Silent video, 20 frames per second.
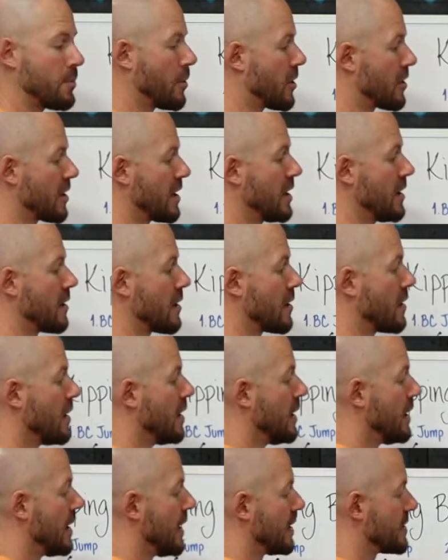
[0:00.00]
bar here.
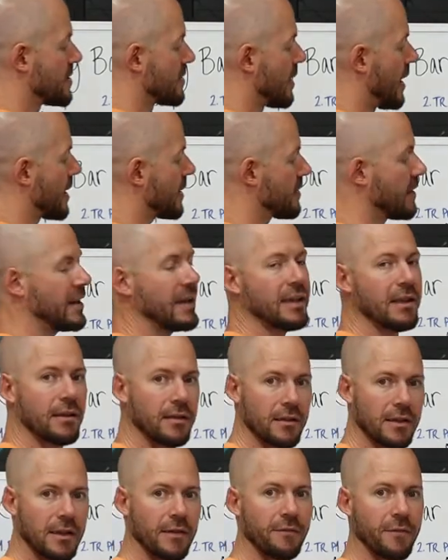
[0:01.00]
It's likely,
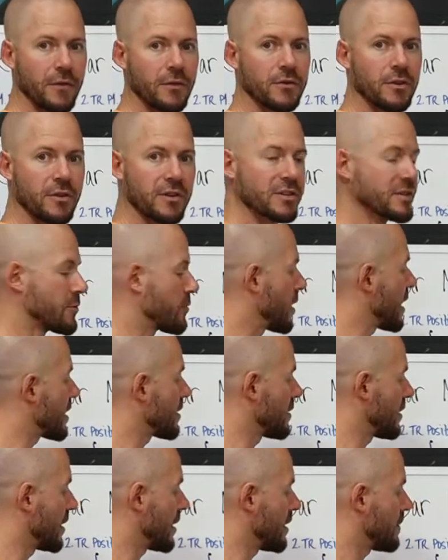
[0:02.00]
if you do this
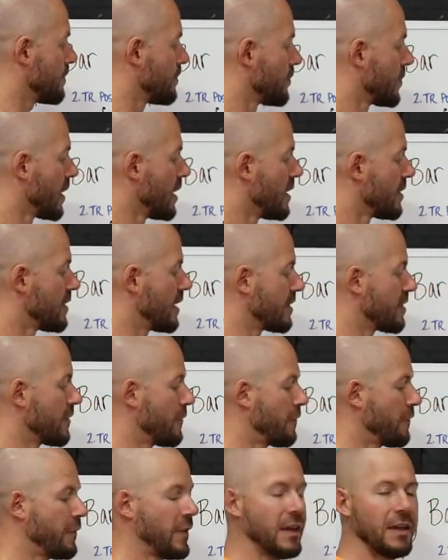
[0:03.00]
correctly, that the
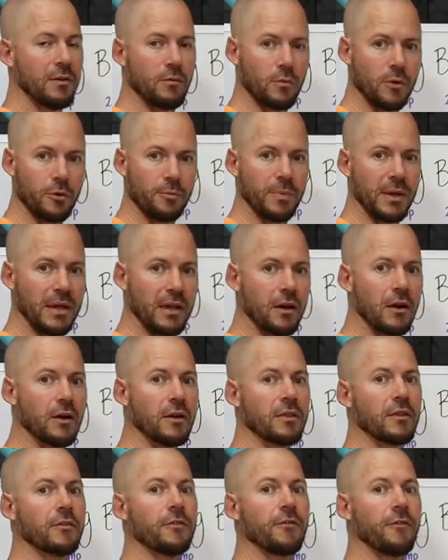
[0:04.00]
feet will be
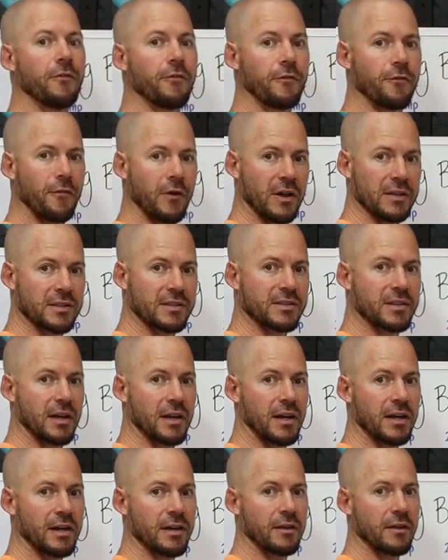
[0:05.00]
on the front
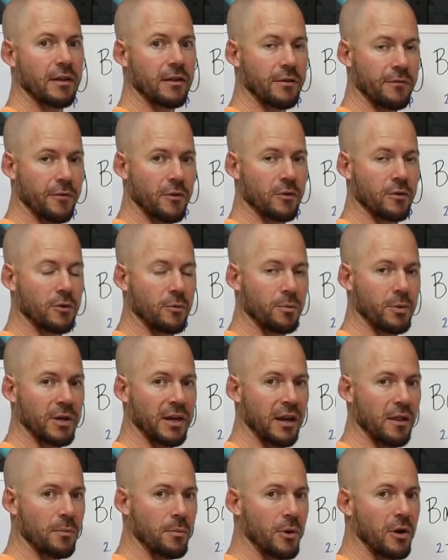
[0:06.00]
side of the vertical
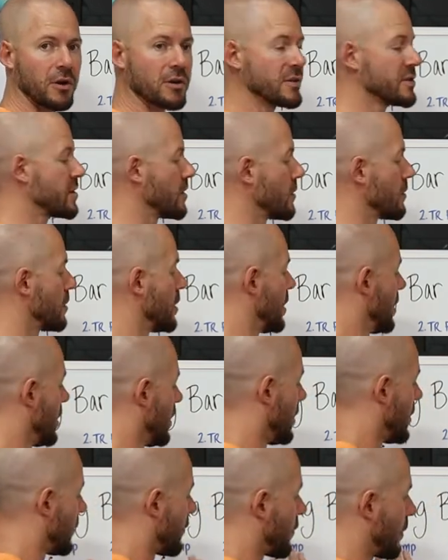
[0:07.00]
plane of the bar. So
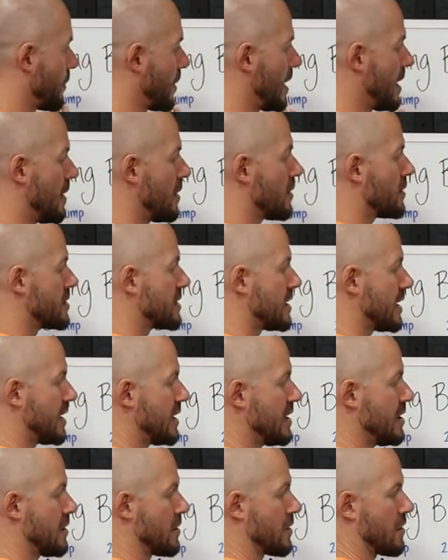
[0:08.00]
from here to
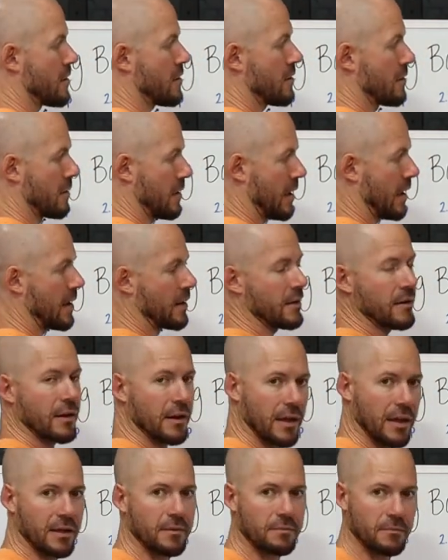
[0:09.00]
here
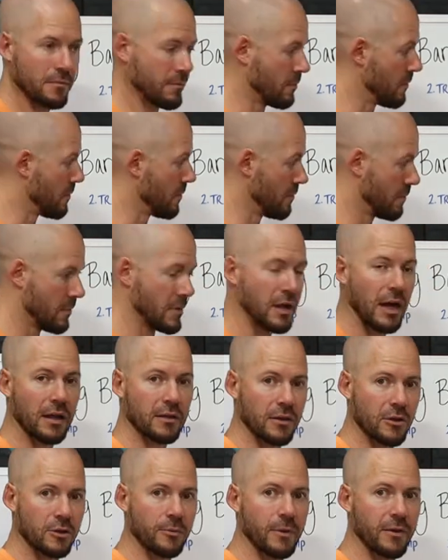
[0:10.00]
and a
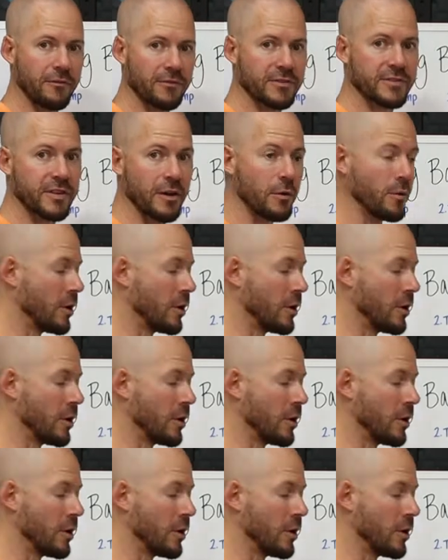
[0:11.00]
little bit so